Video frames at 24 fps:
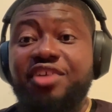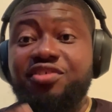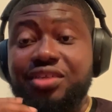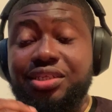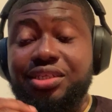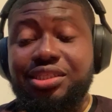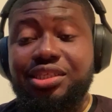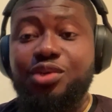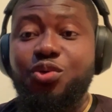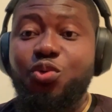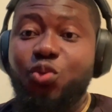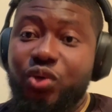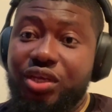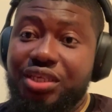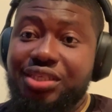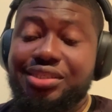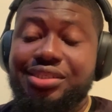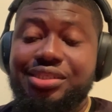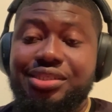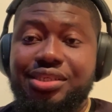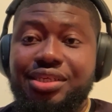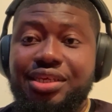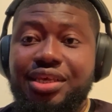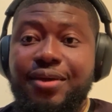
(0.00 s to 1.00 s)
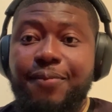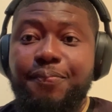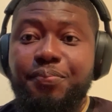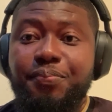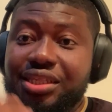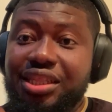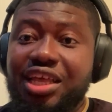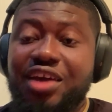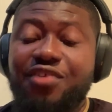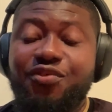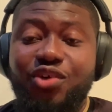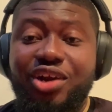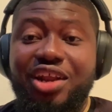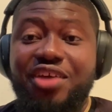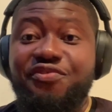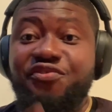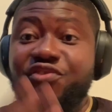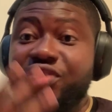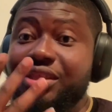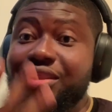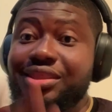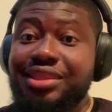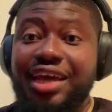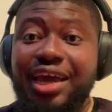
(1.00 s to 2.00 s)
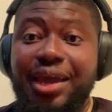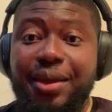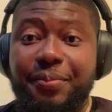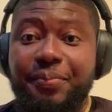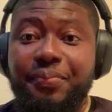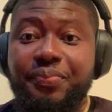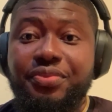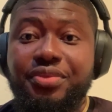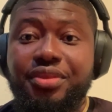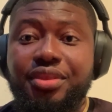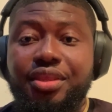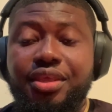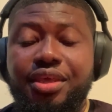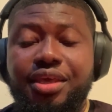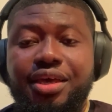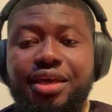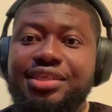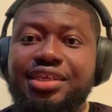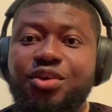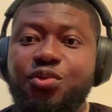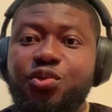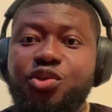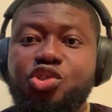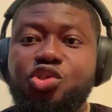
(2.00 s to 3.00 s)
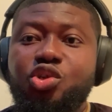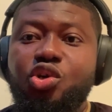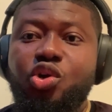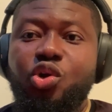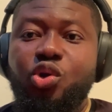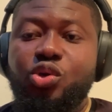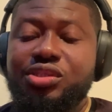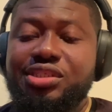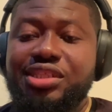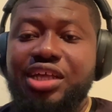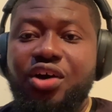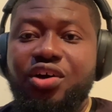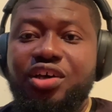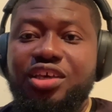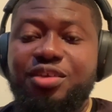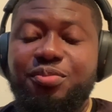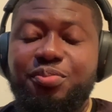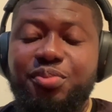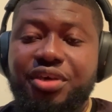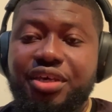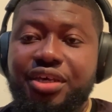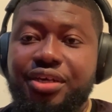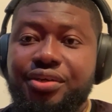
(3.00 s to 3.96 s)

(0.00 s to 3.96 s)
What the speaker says: But if City wins this league for the 5th time, I think we should close down